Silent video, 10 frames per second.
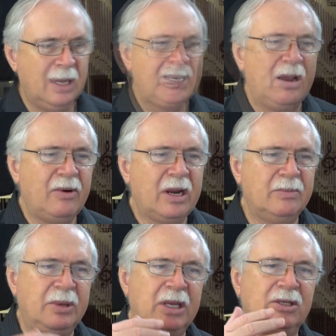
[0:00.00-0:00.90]
Now I
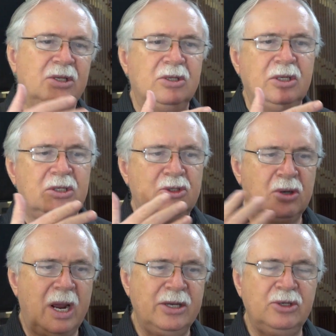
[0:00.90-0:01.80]
recommend you
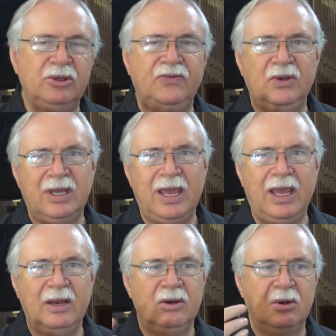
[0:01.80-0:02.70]
try to, if you
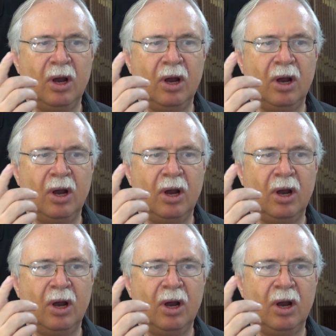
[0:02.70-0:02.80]
can,